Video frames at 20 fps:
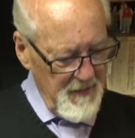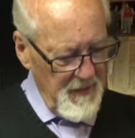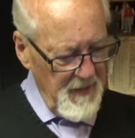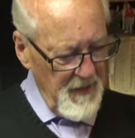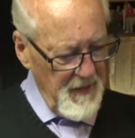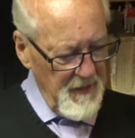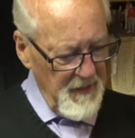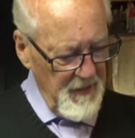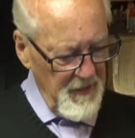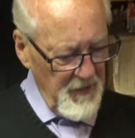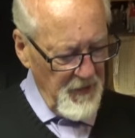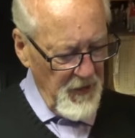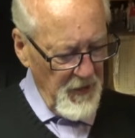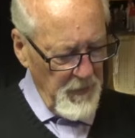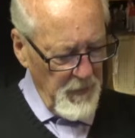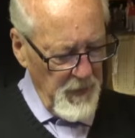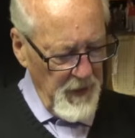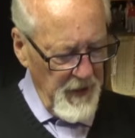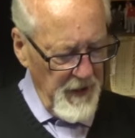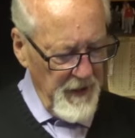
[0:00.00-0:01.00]
Uh, looks like
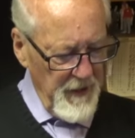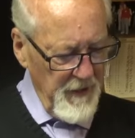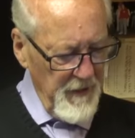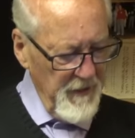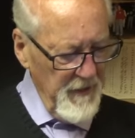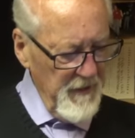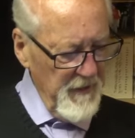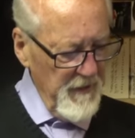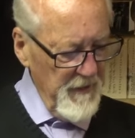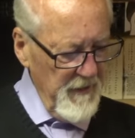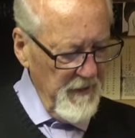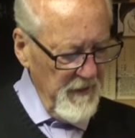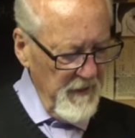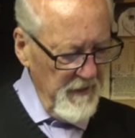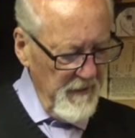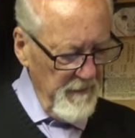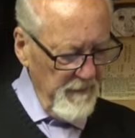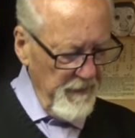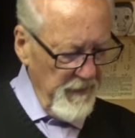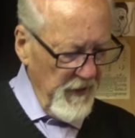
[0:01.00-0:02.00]
we got a,
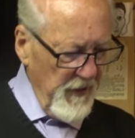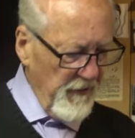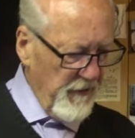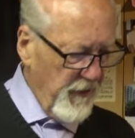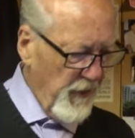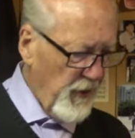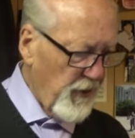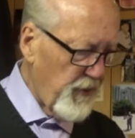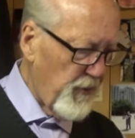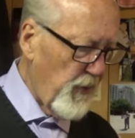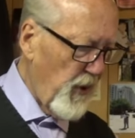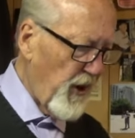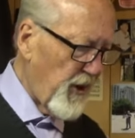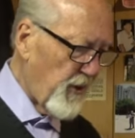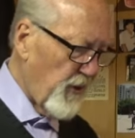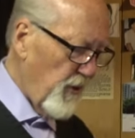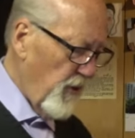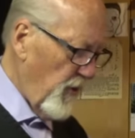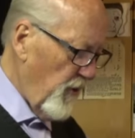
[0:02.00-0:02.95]
a first model